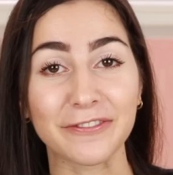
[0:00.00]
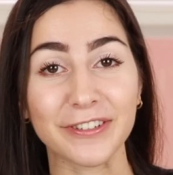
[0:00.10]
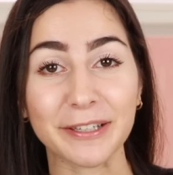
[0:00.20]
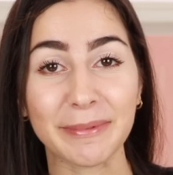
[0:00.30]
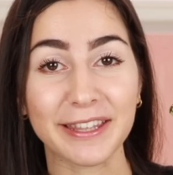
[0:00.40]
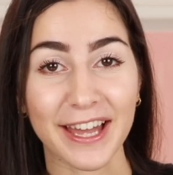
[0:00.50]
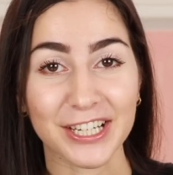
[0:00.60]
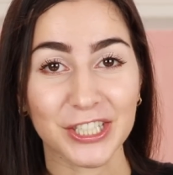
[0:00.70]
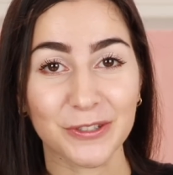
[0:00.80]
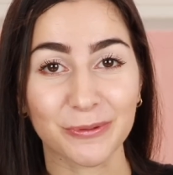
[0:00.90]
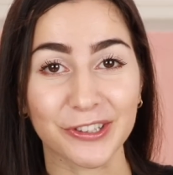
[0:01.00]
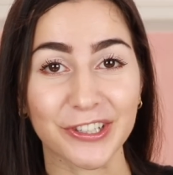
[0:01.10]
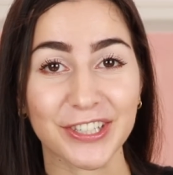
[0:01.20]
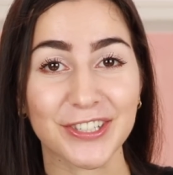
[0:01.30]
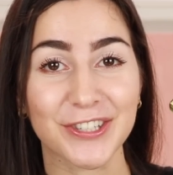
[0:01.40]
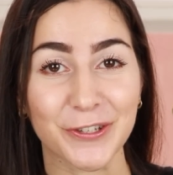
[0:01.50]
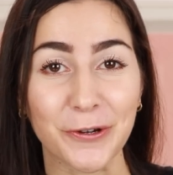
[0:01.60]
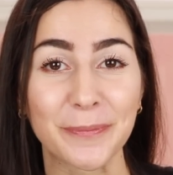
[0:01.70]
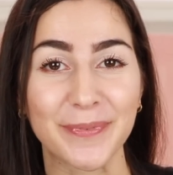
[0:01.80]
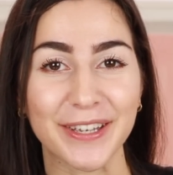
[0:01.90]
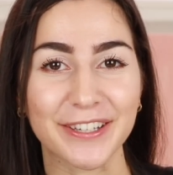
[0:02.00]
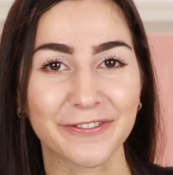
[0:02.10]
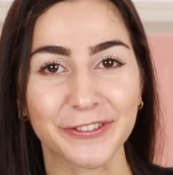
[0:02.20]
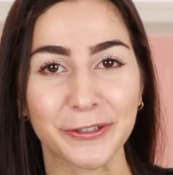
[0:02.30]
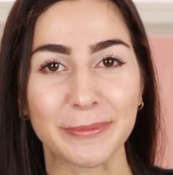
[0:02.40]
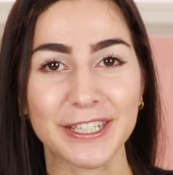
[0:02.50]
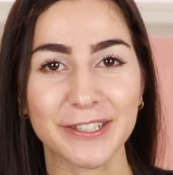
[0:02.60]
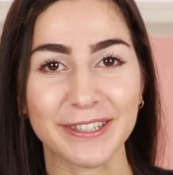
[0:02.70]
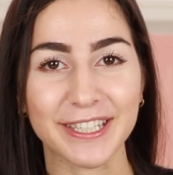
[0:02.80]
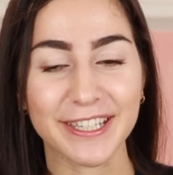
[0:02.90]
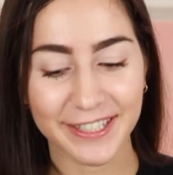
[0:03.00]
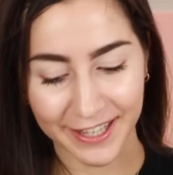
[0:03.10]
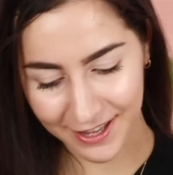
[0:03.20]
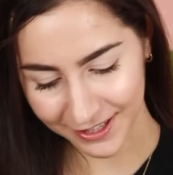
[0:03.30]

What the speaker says: I feel like my lashes would look so big and voluminous with these.